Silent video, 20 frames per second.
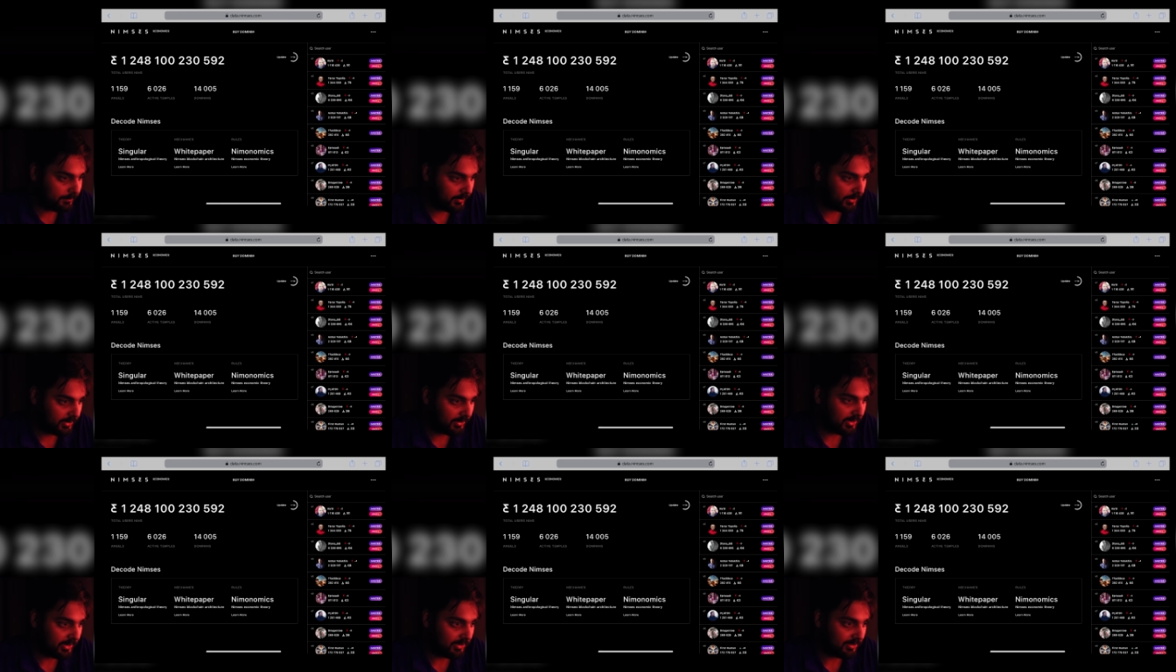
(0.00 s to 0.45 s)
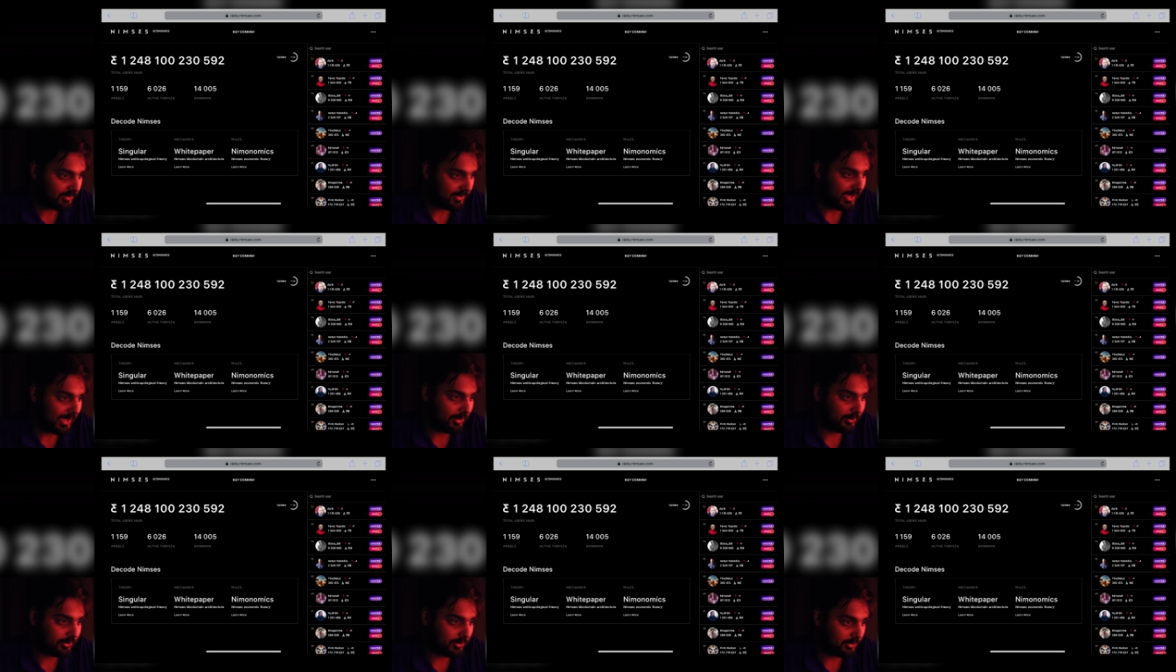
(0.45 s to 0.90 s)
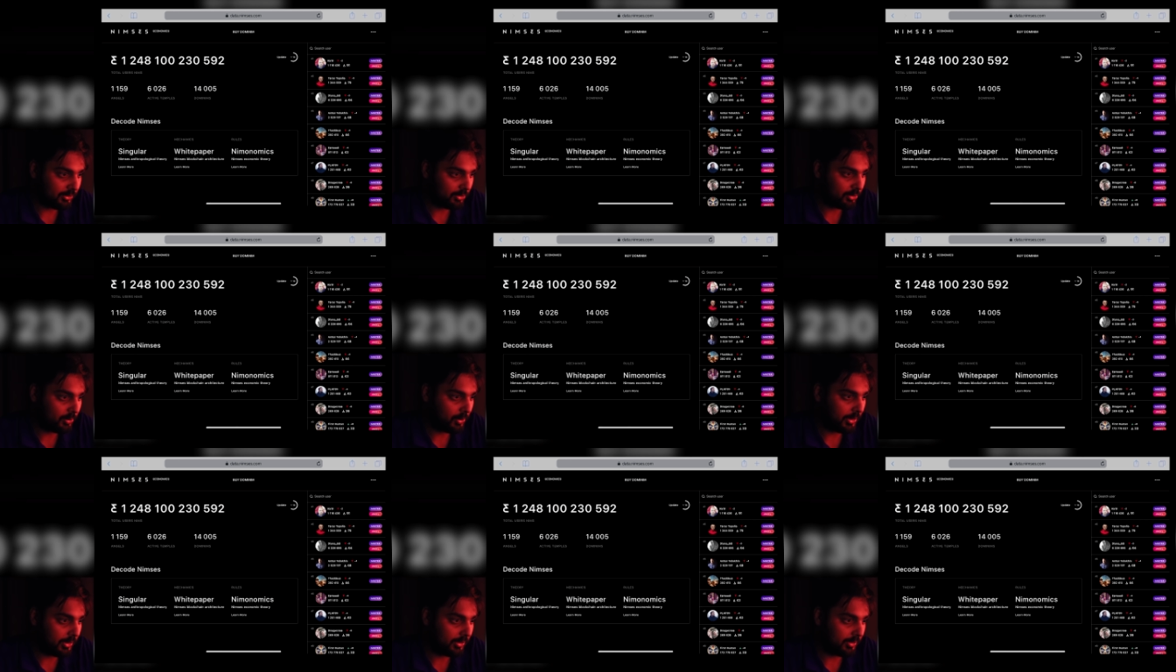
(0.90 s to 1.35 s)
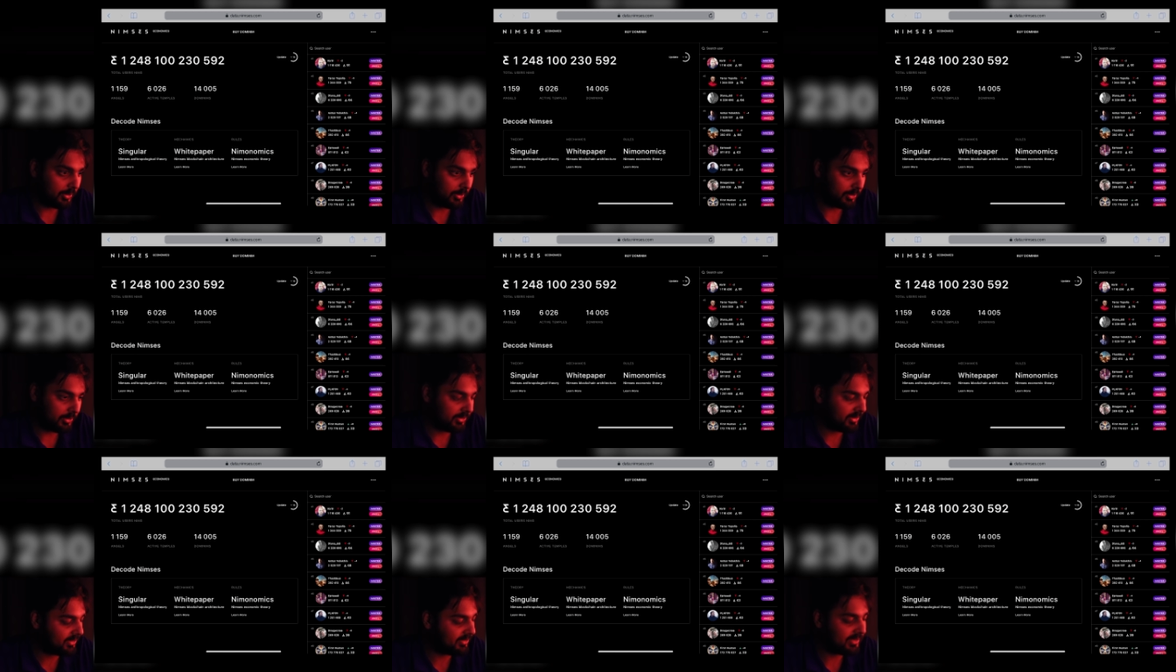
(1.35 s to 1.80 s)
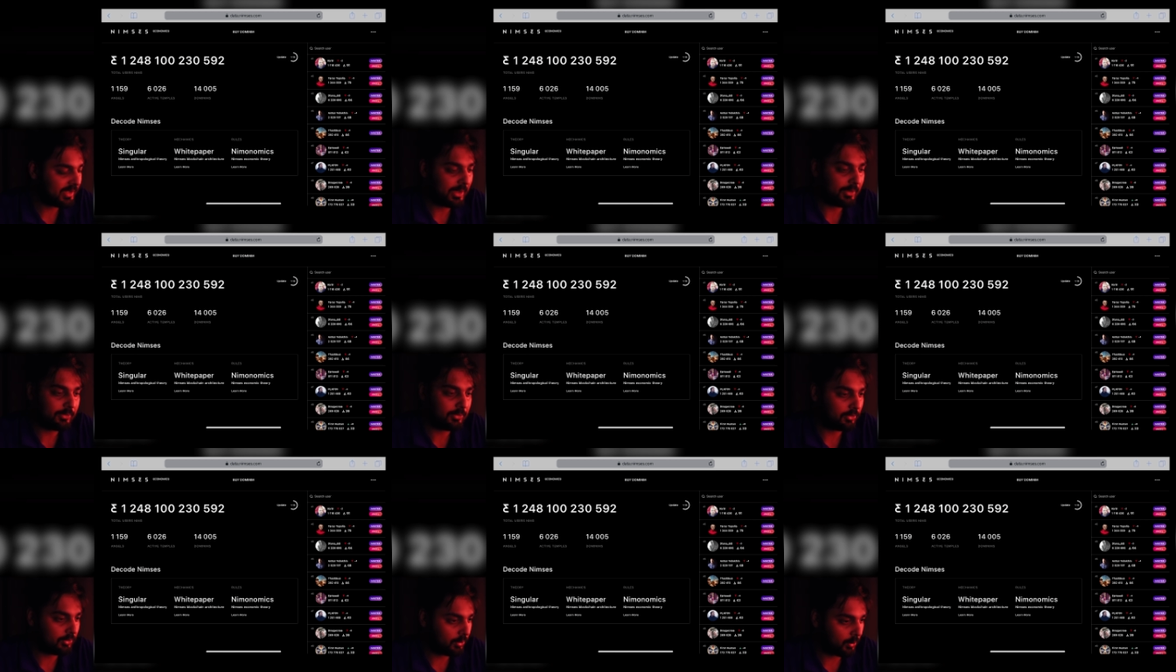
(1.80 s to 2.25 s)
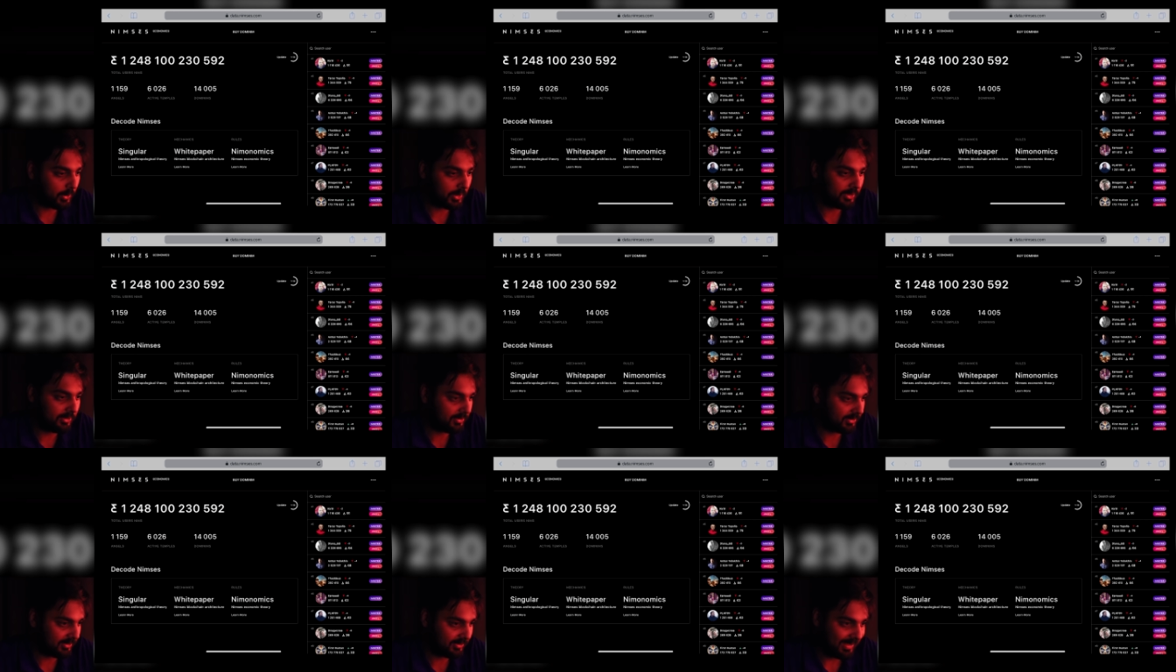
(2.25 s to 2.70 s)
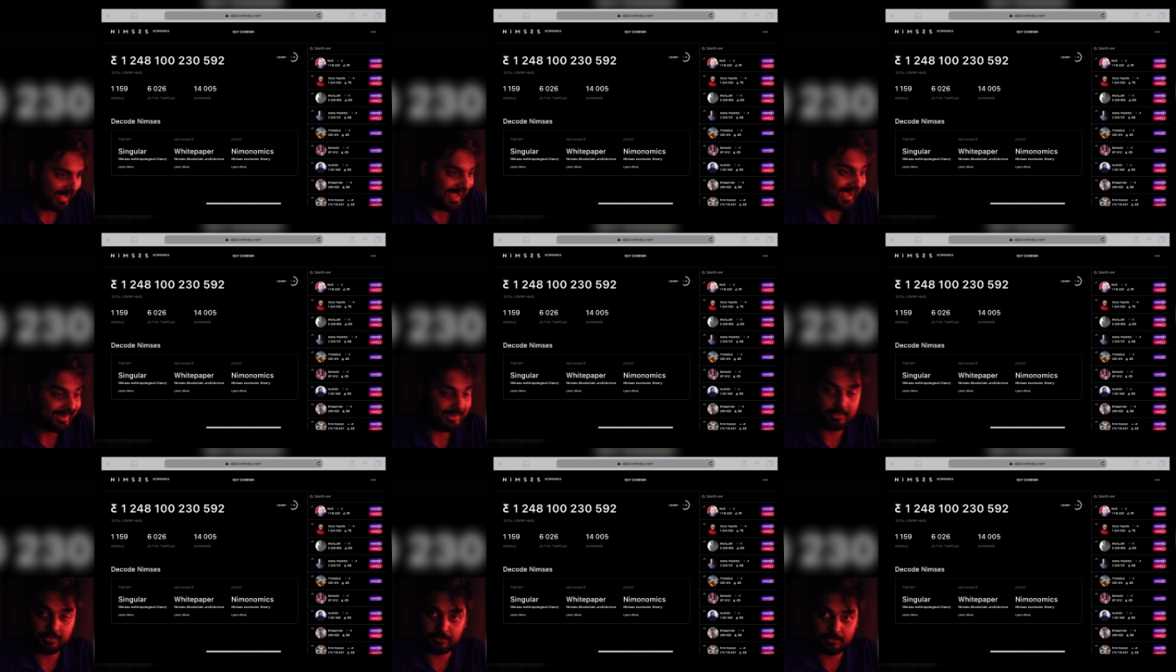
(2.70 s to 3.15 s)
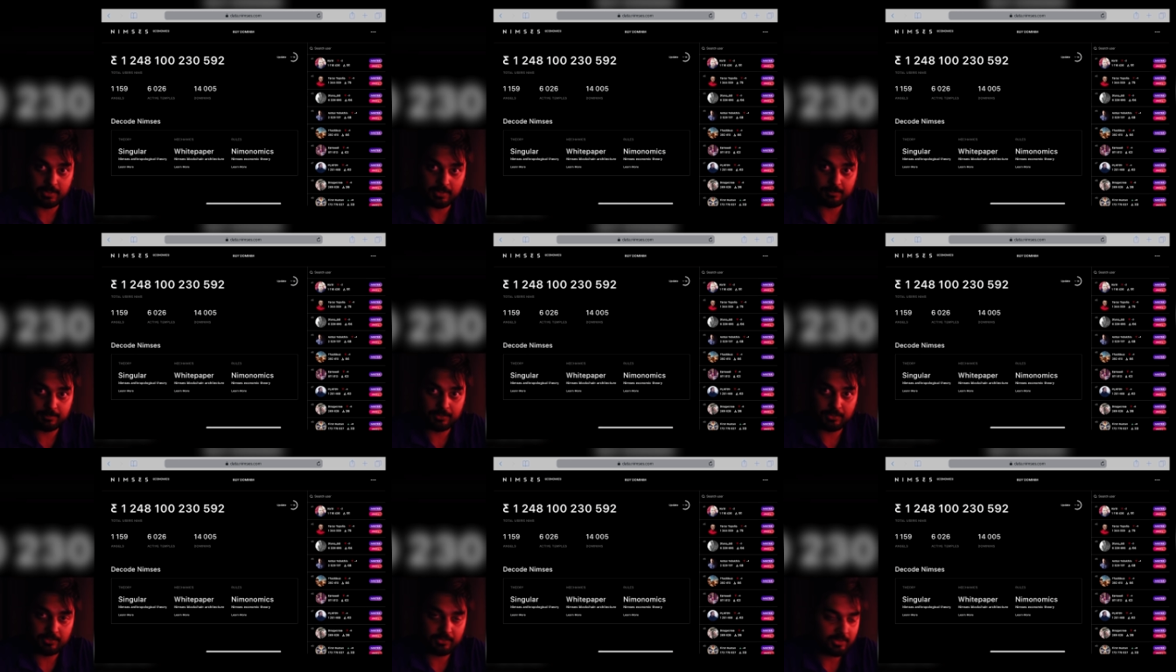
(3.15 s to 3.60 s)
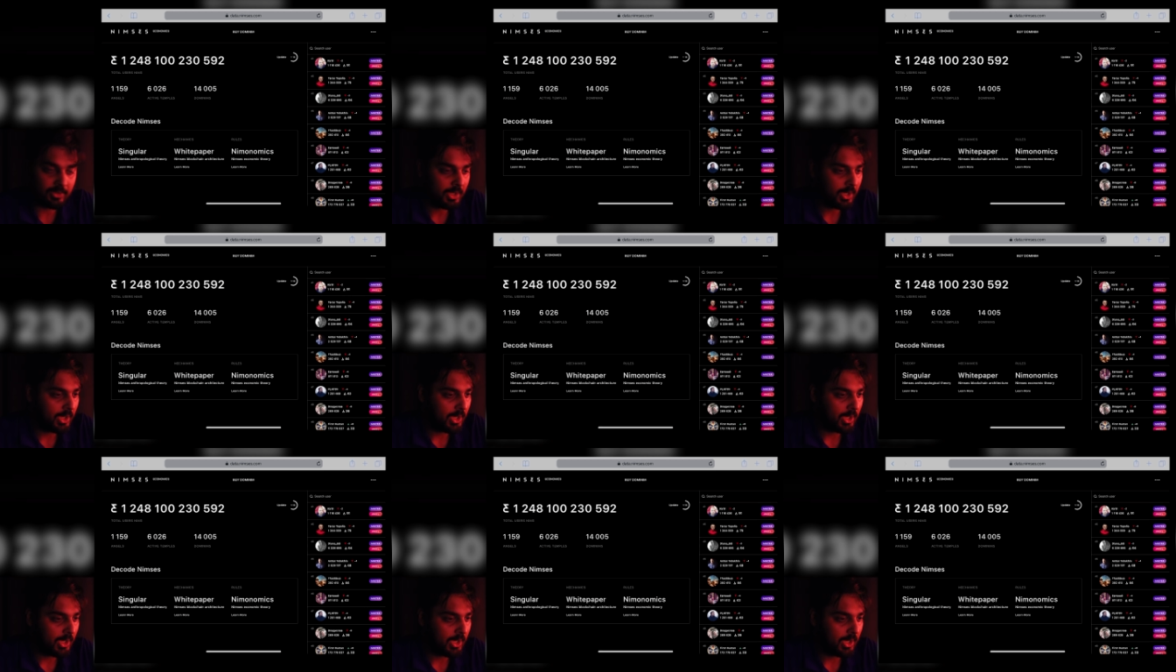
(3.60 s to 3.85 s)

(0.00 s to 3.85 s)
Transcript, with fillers: 6,200, 6,026 active temples